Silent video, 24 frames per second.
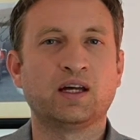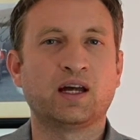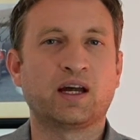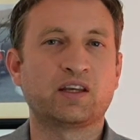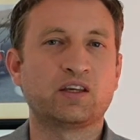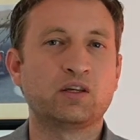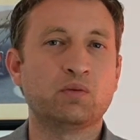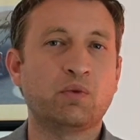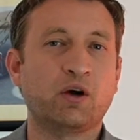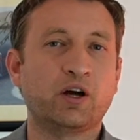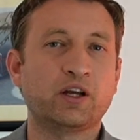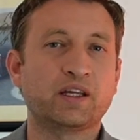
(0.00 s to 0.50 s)

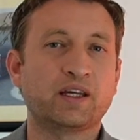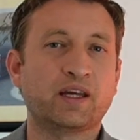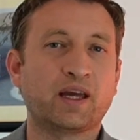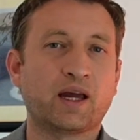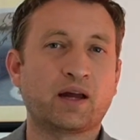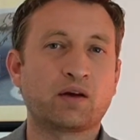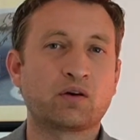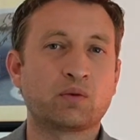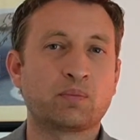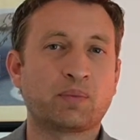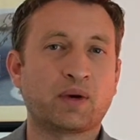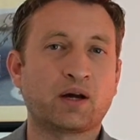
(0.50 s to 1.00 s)
and you might
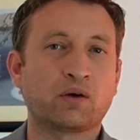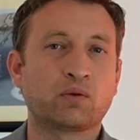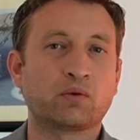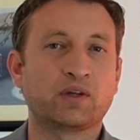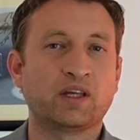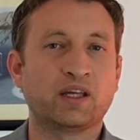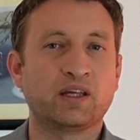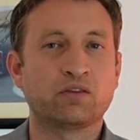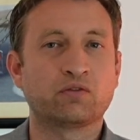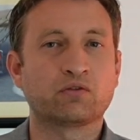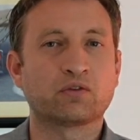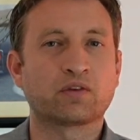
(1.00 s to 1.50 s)
care about
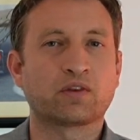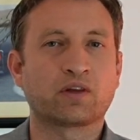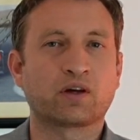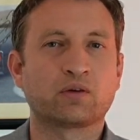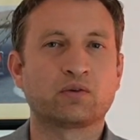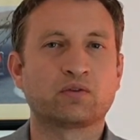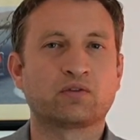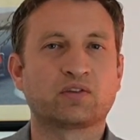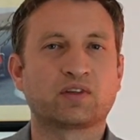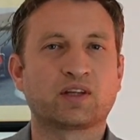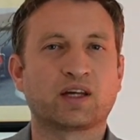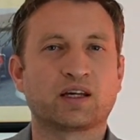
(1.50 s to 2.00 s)
either of
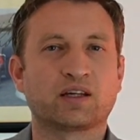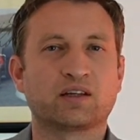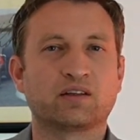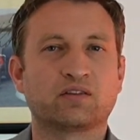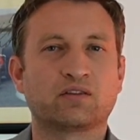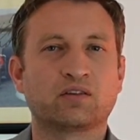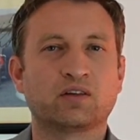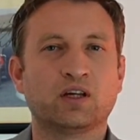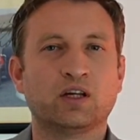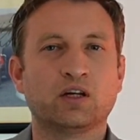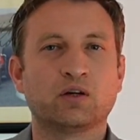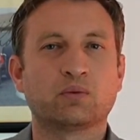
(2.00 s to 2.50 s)
those
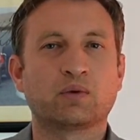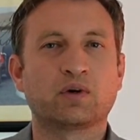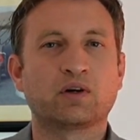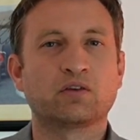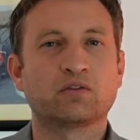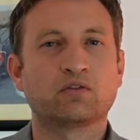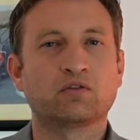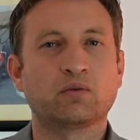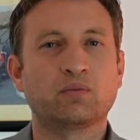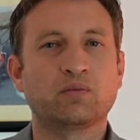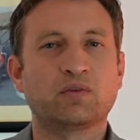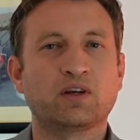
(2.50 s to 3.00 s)
states.
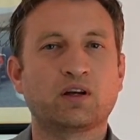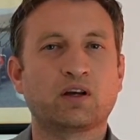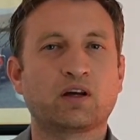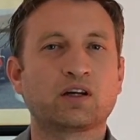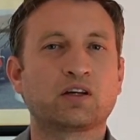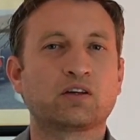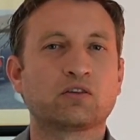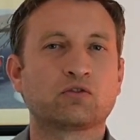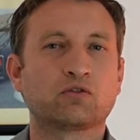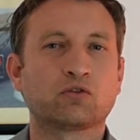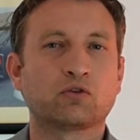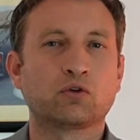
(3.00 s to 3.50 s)
Whereas something
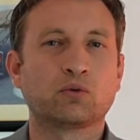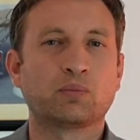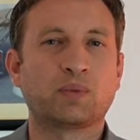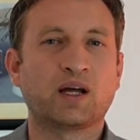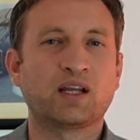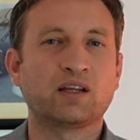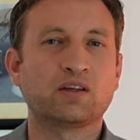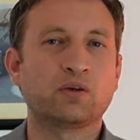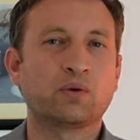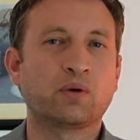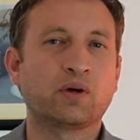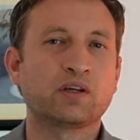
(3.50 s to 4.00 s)
like a
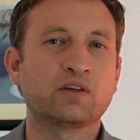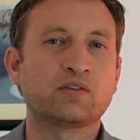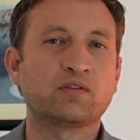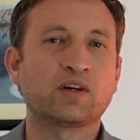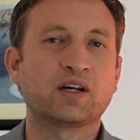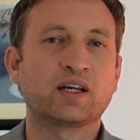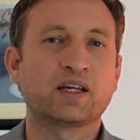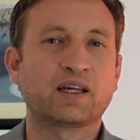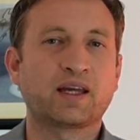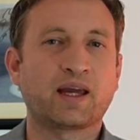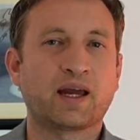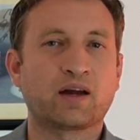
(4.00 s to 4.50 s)
doorbell, you only
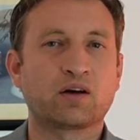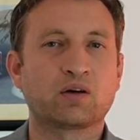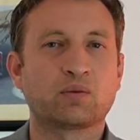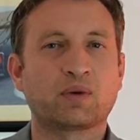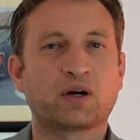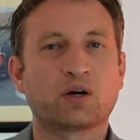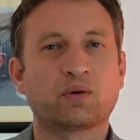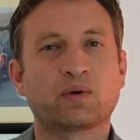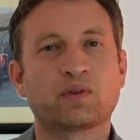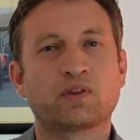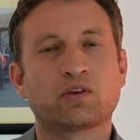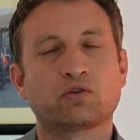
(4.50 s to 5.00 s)
really care
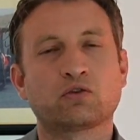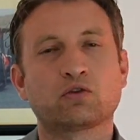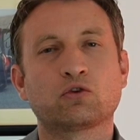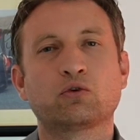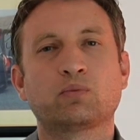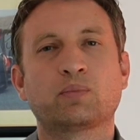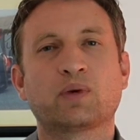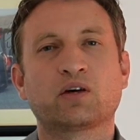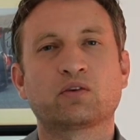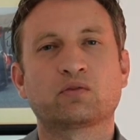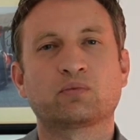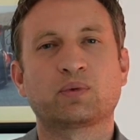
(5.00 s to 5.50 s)
about when the
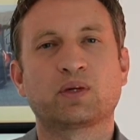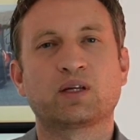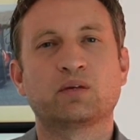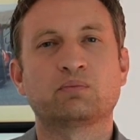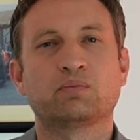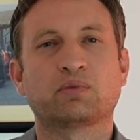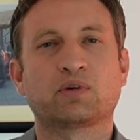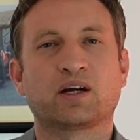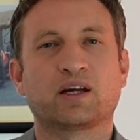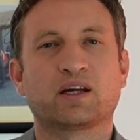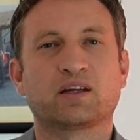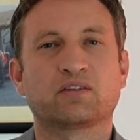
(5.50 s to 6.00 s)
doorbell's being
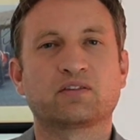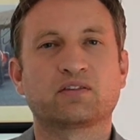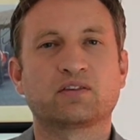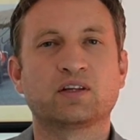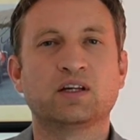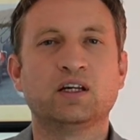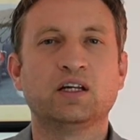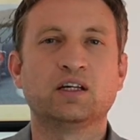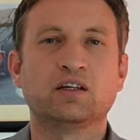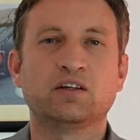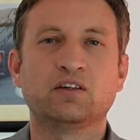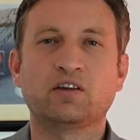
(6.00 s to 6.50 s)
pressed.
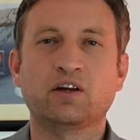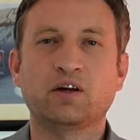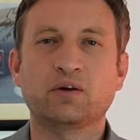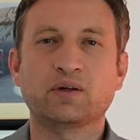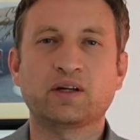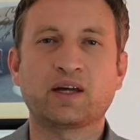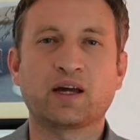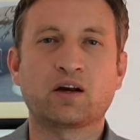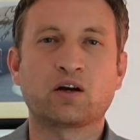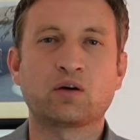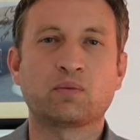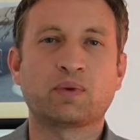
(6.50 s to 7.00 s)
You
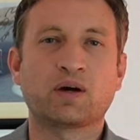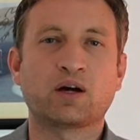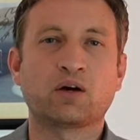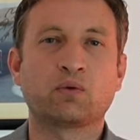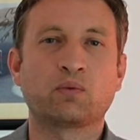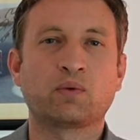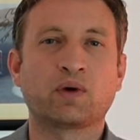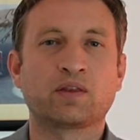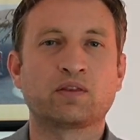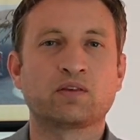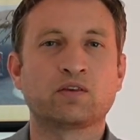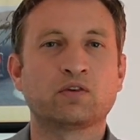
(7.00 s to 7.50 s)
don't care about
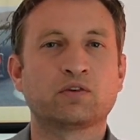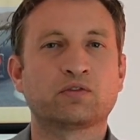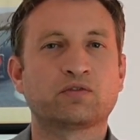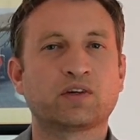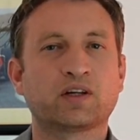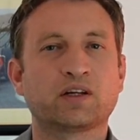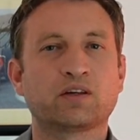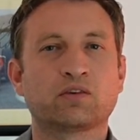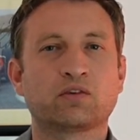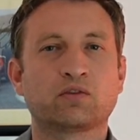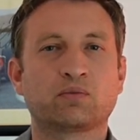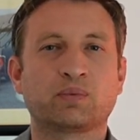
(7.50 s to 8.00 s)
when your
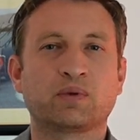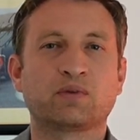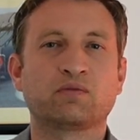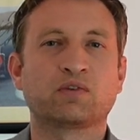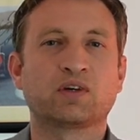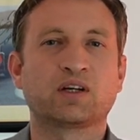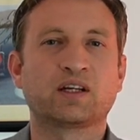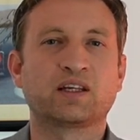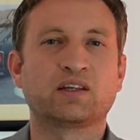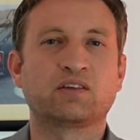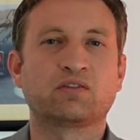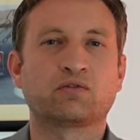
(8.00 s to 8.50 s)
finger has been
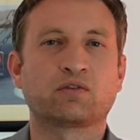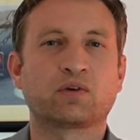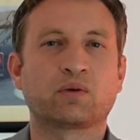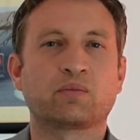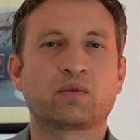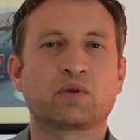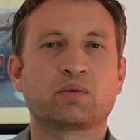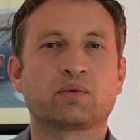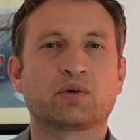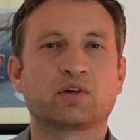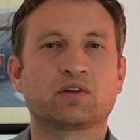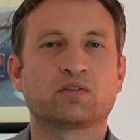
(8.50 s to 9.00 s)
released from
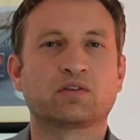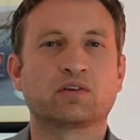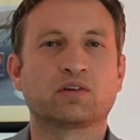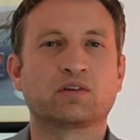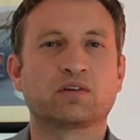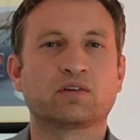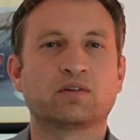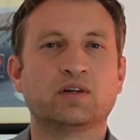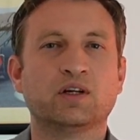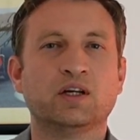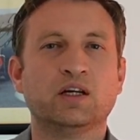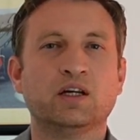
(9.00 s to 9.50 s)
the
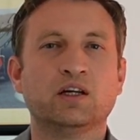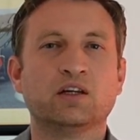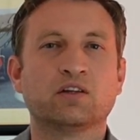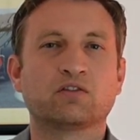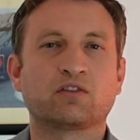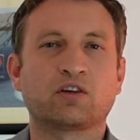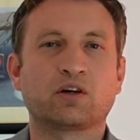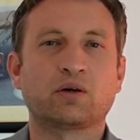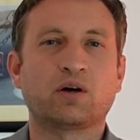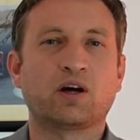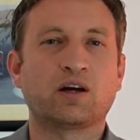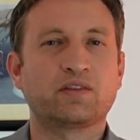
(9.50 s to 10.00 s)
button.
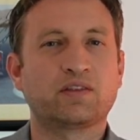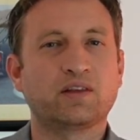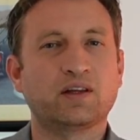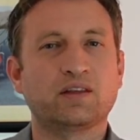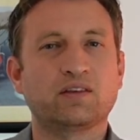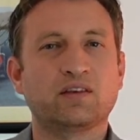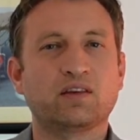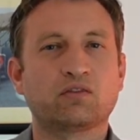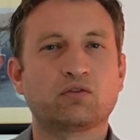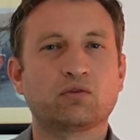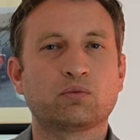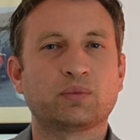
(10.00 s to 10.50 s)
So I
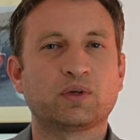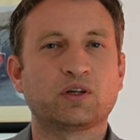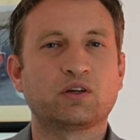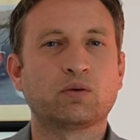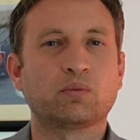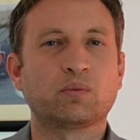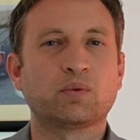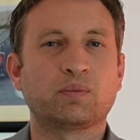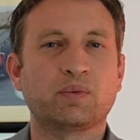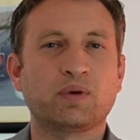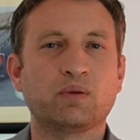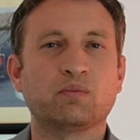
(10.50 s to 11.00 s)
think this will
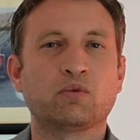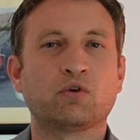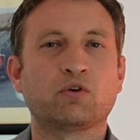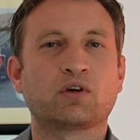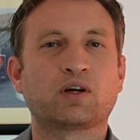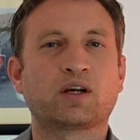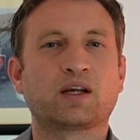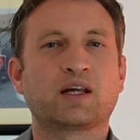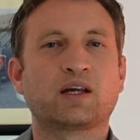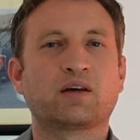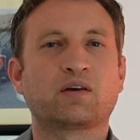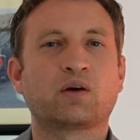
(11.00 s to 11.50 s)
become a bit more
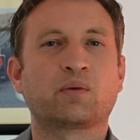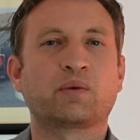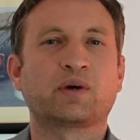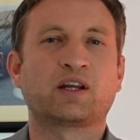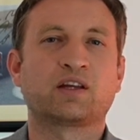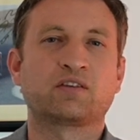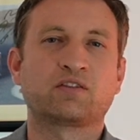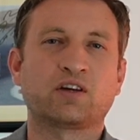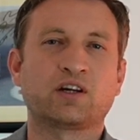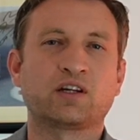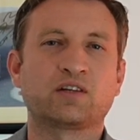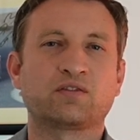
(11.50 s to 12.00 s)
clearer when
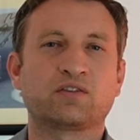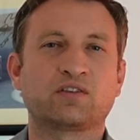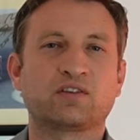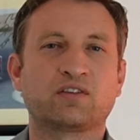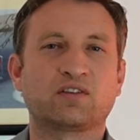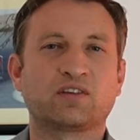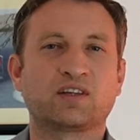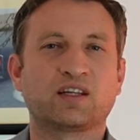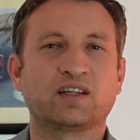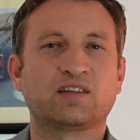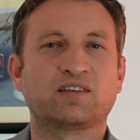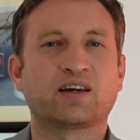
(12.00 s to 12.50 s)
I dive
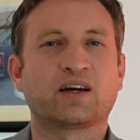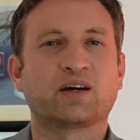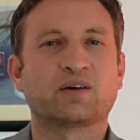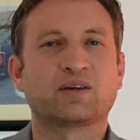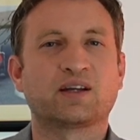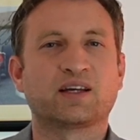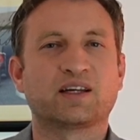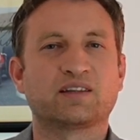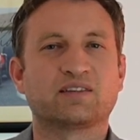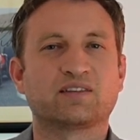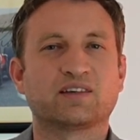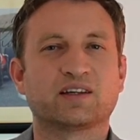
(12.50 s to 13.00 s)
into detail
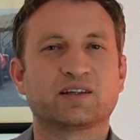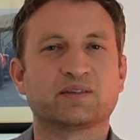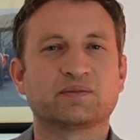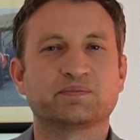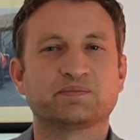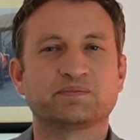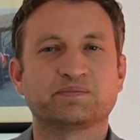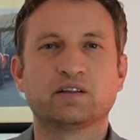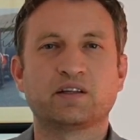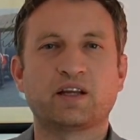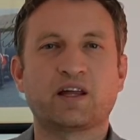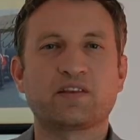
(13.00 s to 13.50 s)
later.
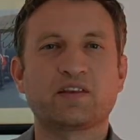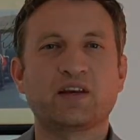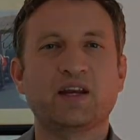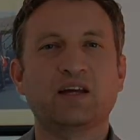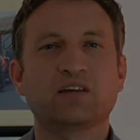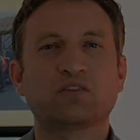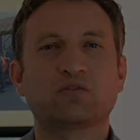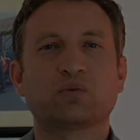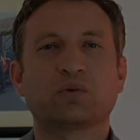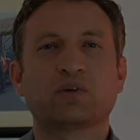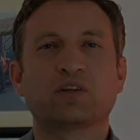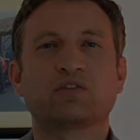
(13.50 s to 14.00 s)
Now the
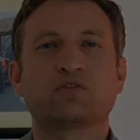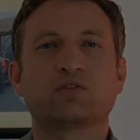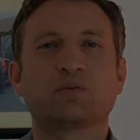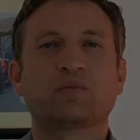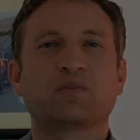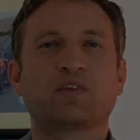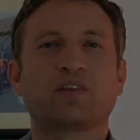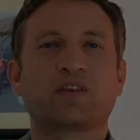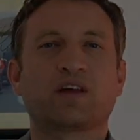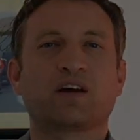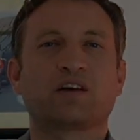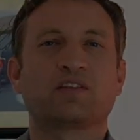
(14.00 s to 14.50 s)
next one is
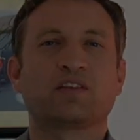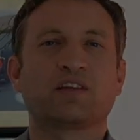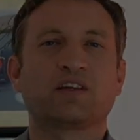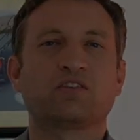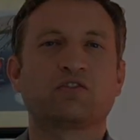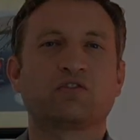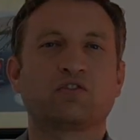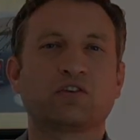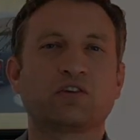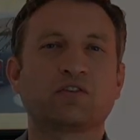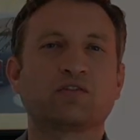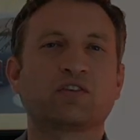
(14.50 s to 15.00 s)
something that I
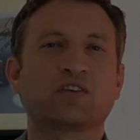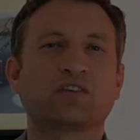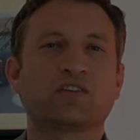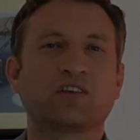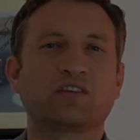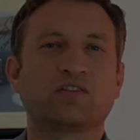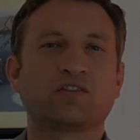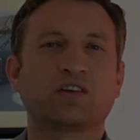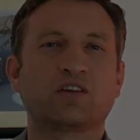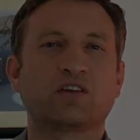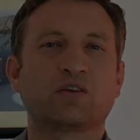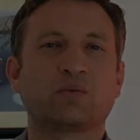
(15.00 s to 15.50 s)
think should have
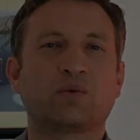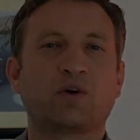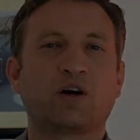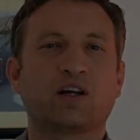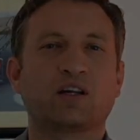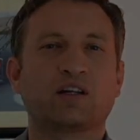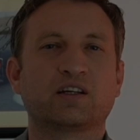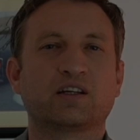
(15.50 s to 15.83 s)
existed a while